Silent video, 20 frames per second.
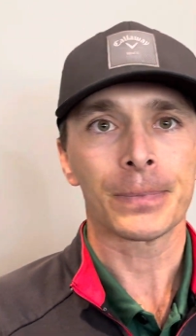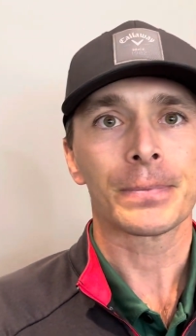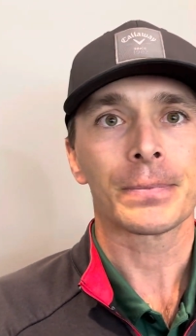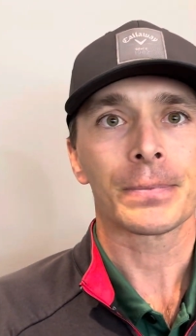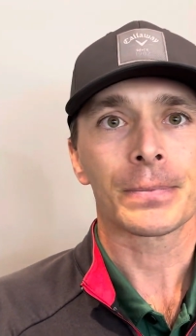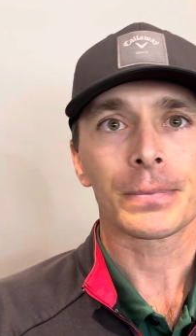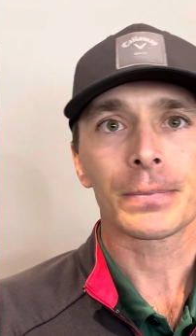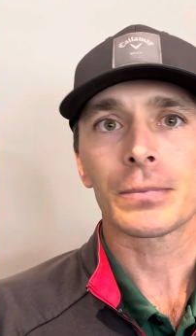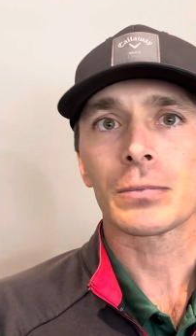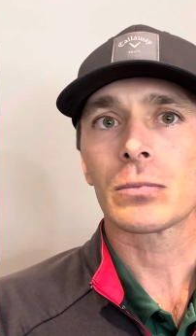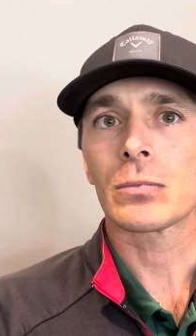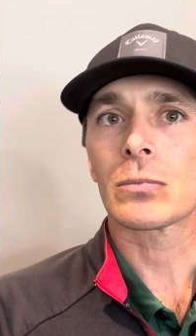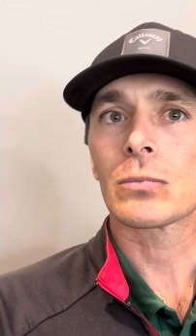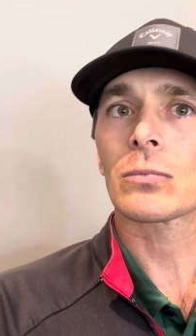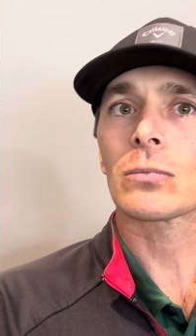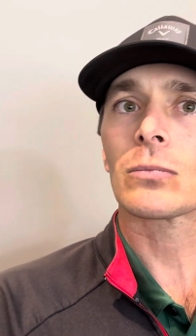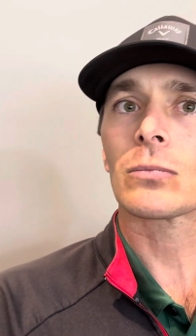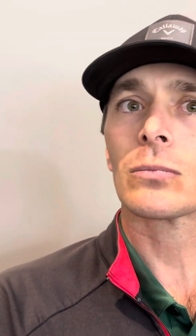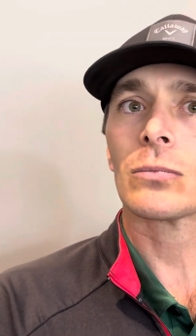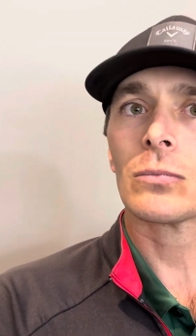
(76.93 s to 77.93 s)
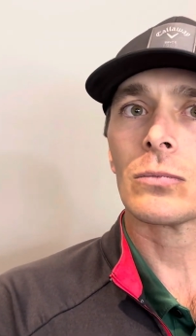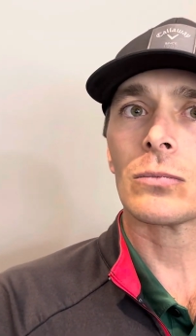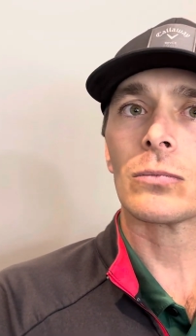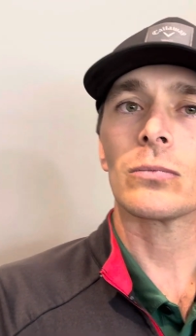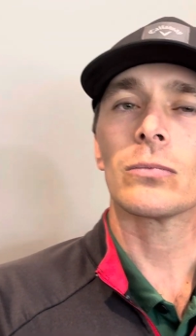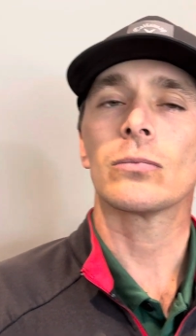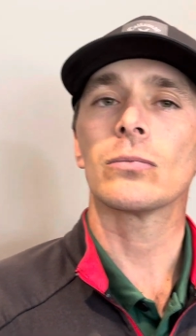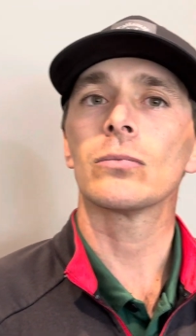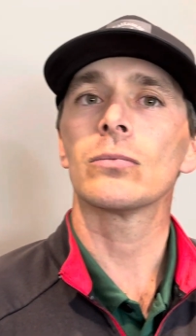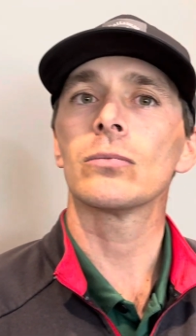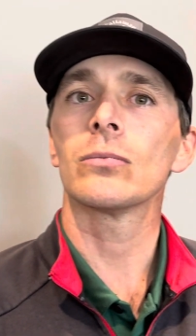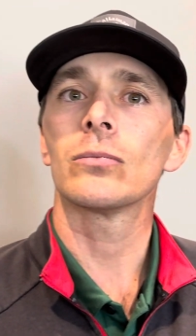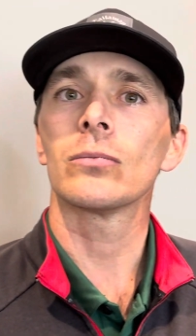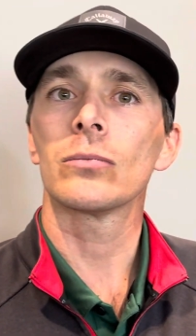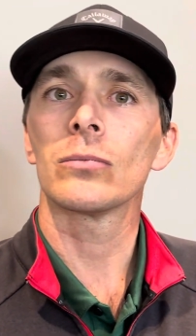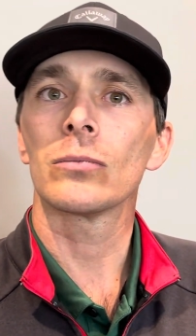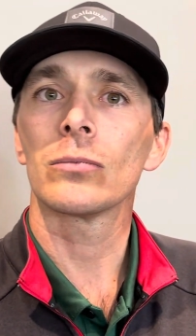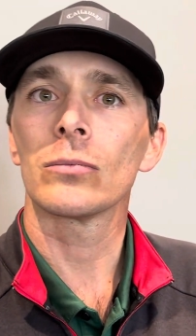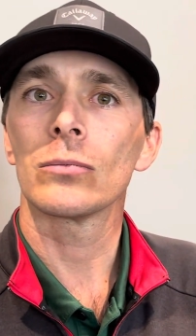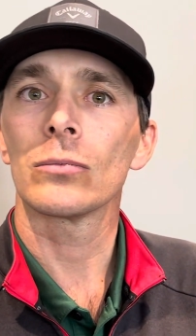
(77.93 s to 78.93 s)
So what's what your
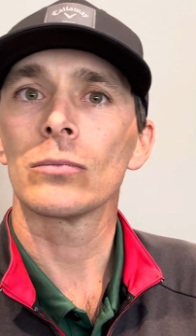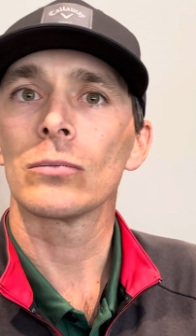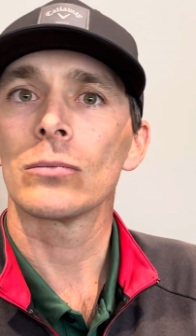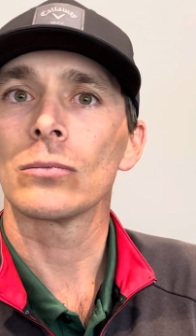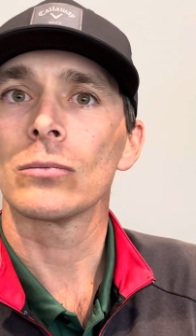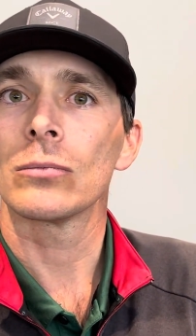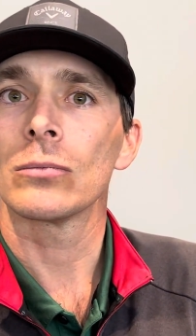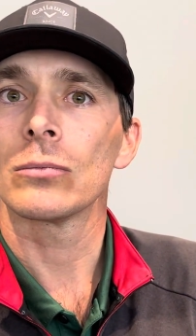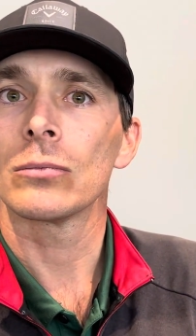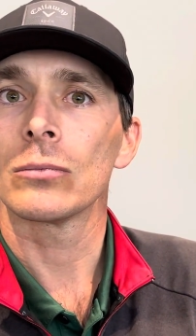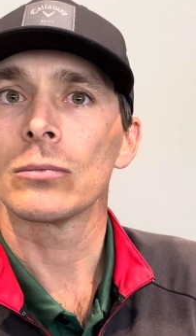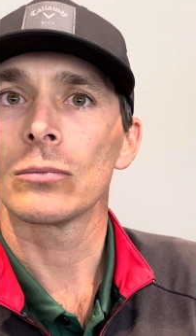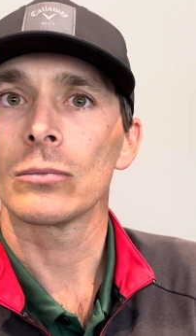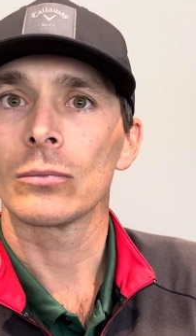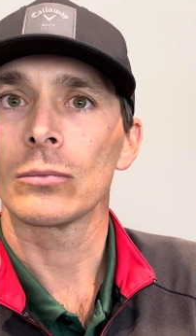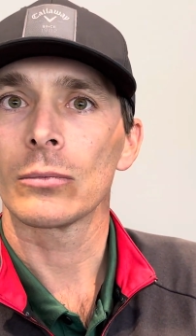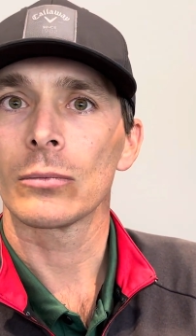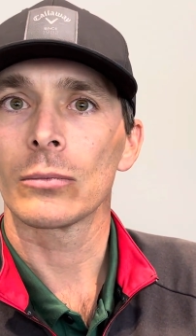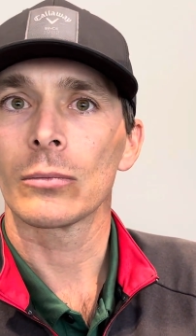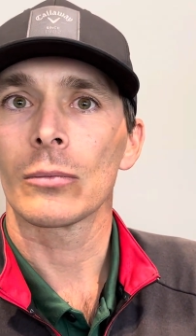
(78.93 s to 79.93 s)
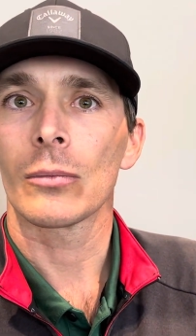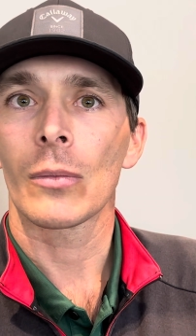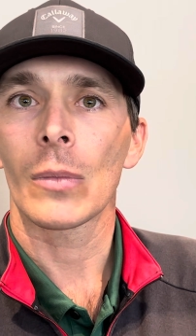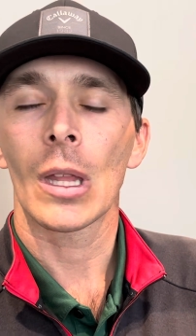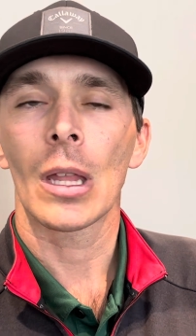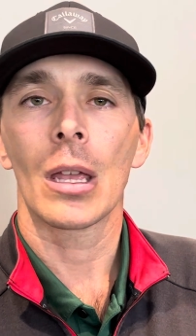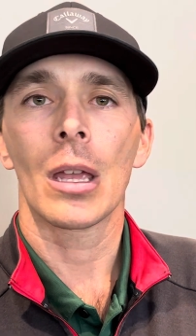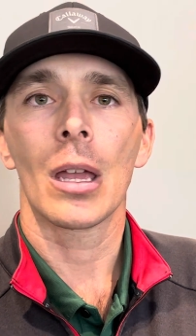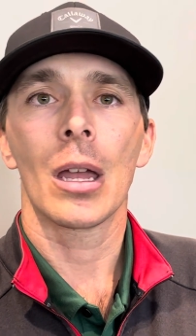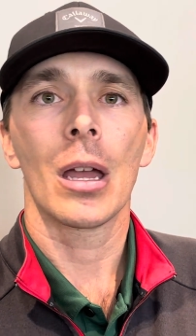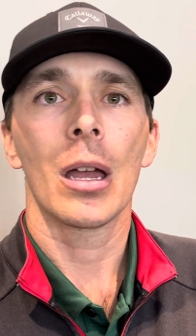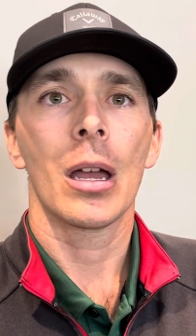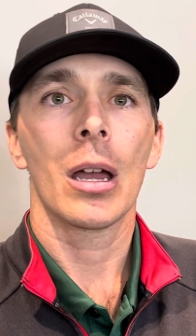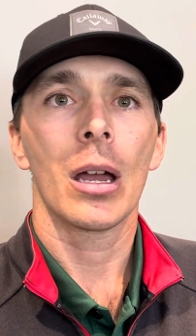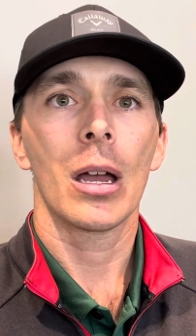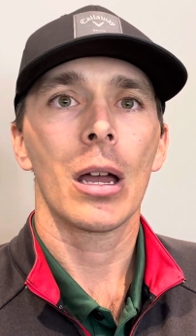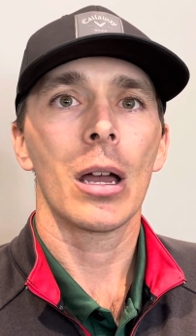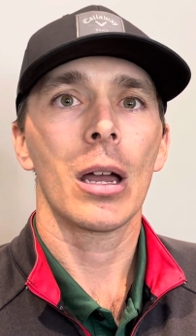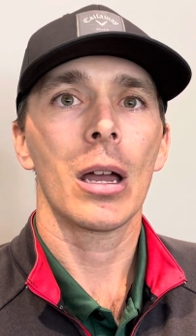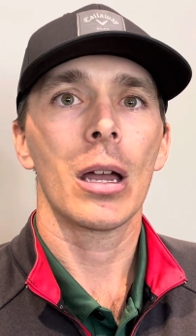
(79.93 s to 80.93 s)
background in, in golf? Uh,
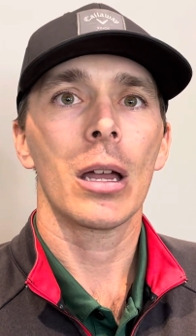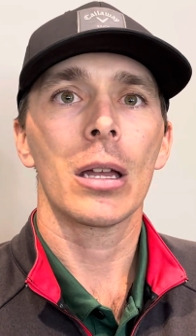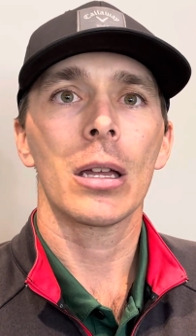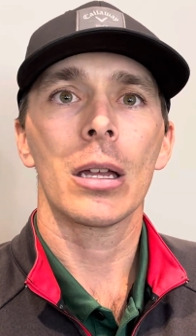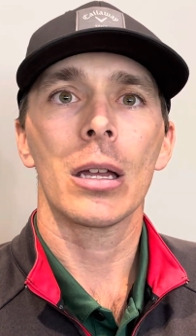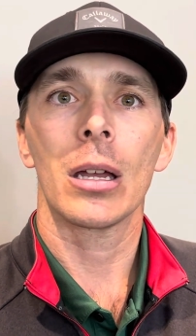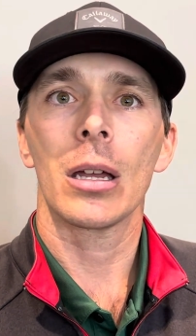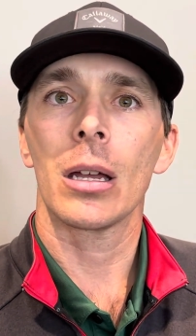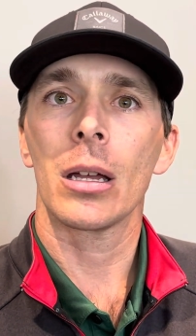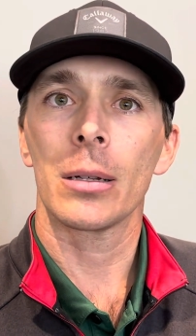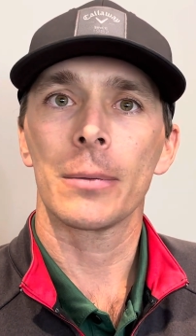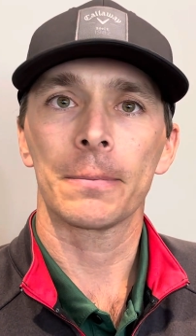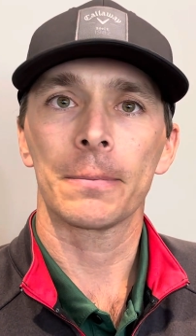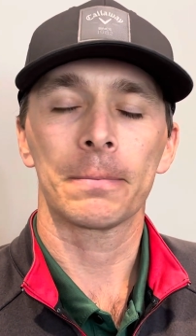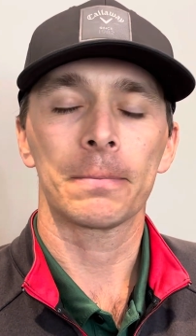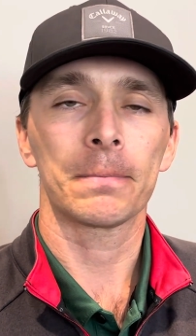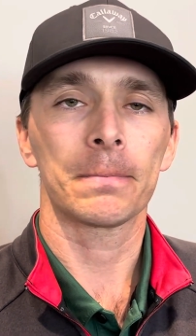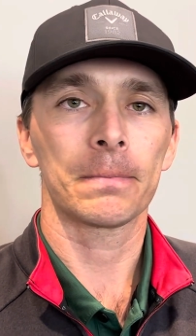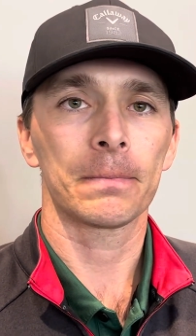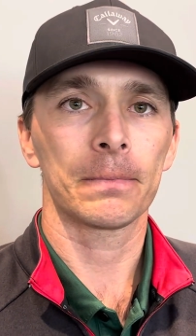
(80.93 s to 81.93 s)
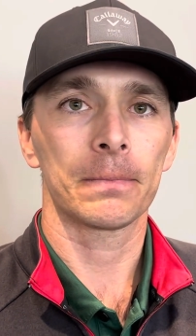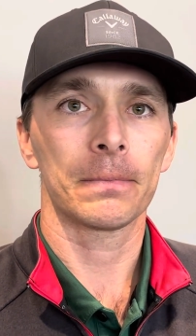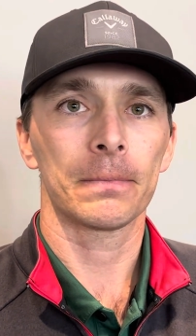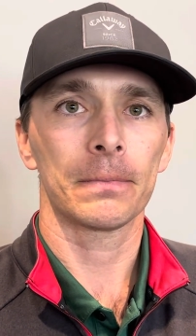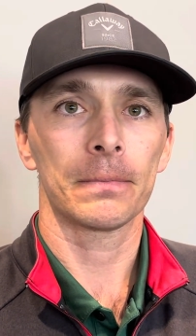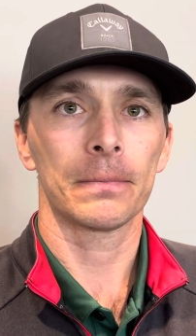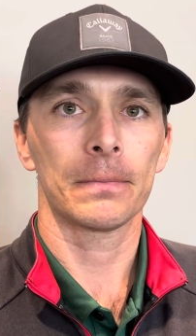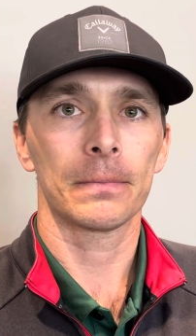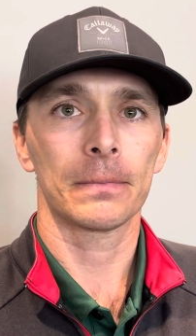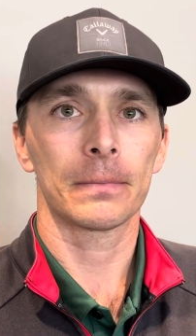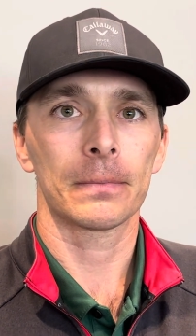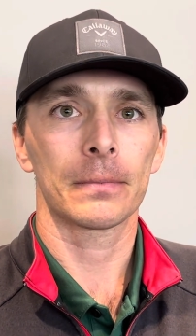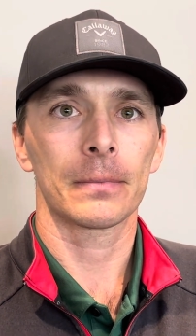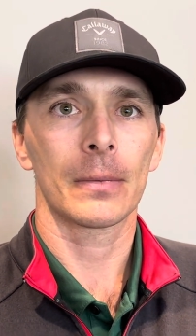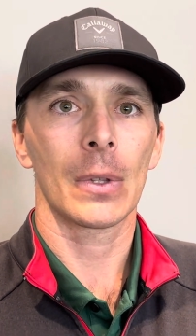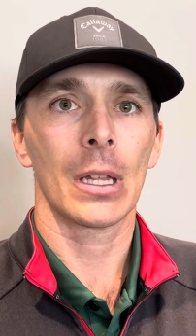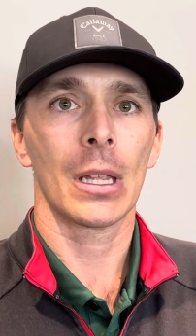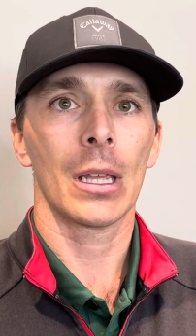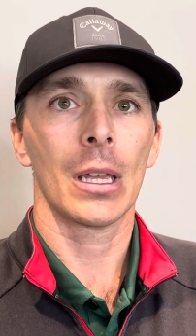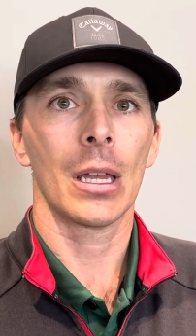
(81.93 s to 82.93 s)
how, how, how long have you played? And where,
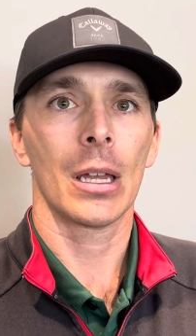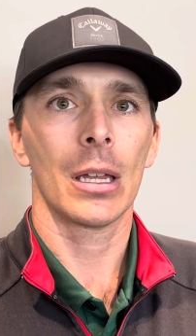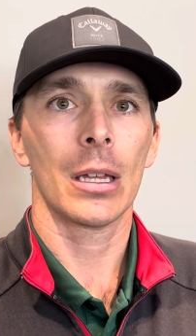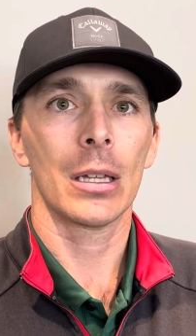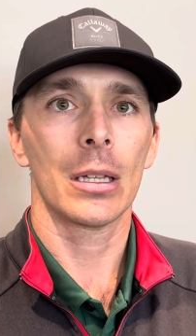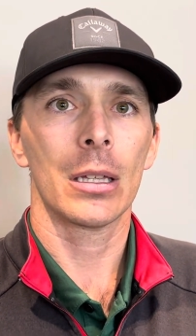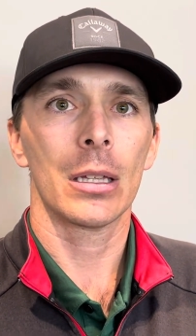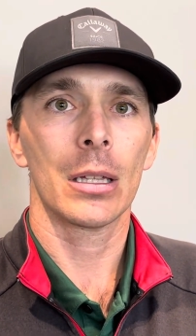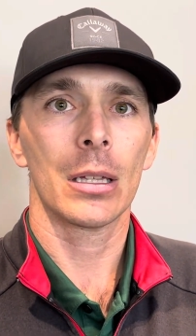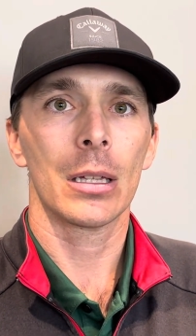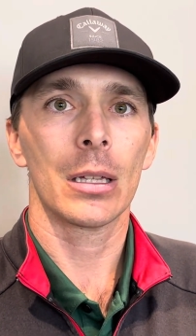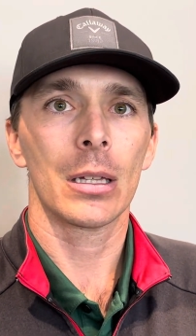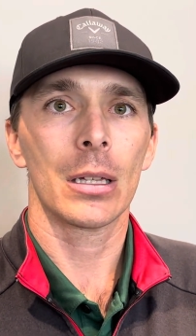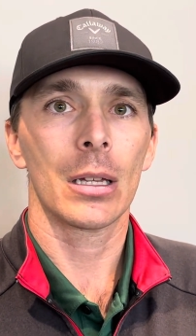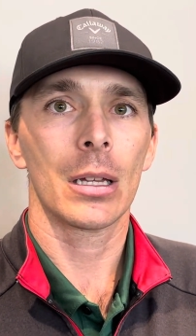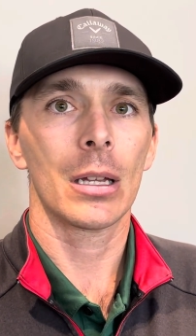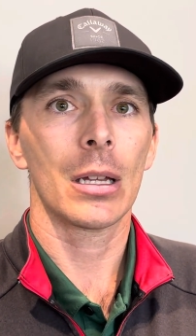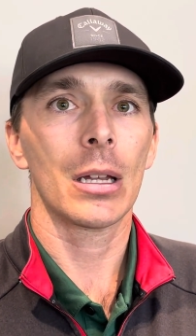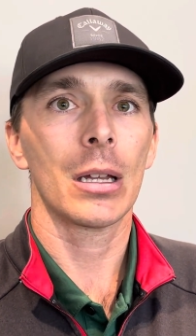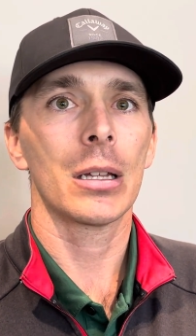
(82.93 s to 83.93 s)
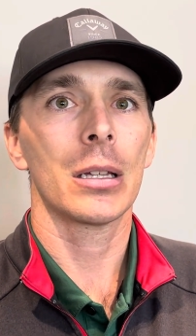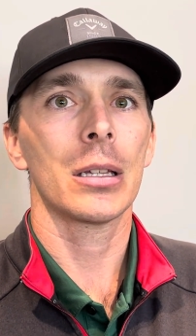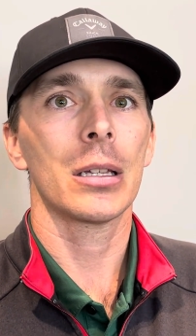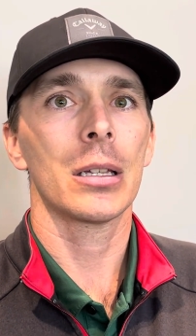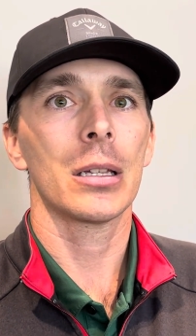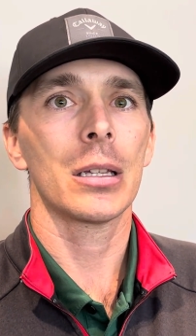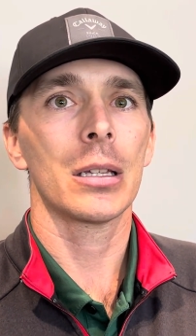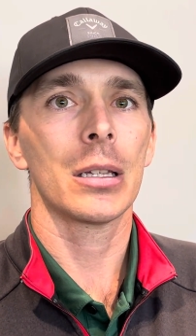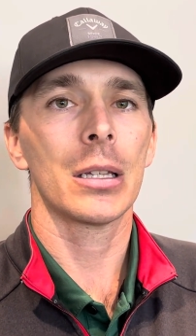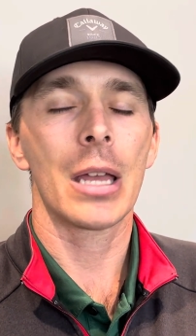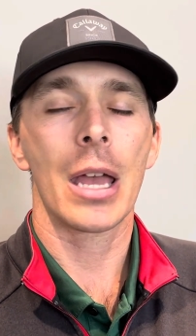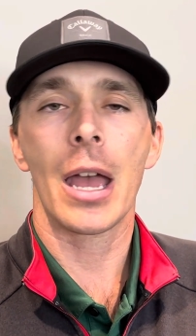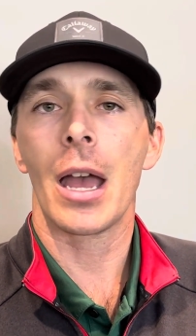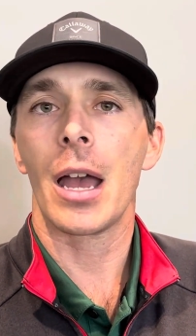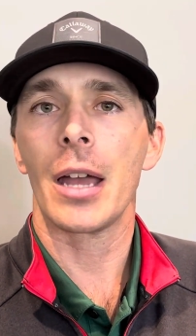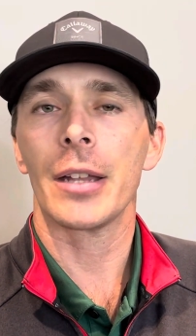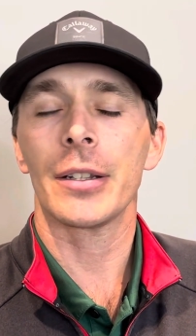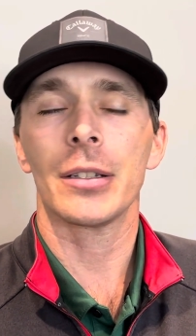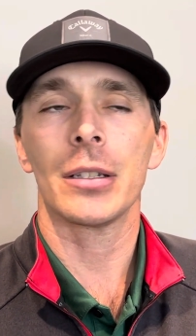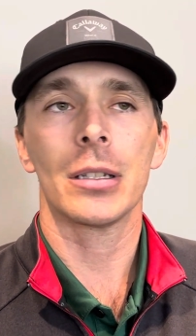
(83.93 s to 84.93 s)
did you play at all in high school, yeah,
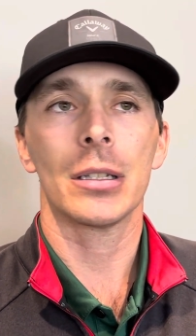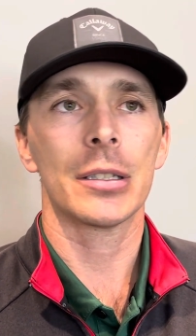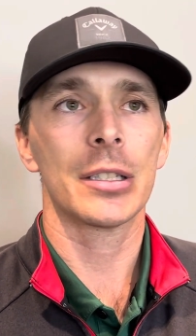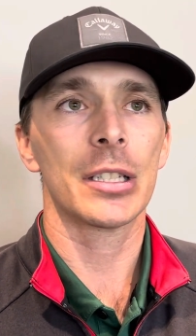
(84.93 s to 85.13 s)
college? I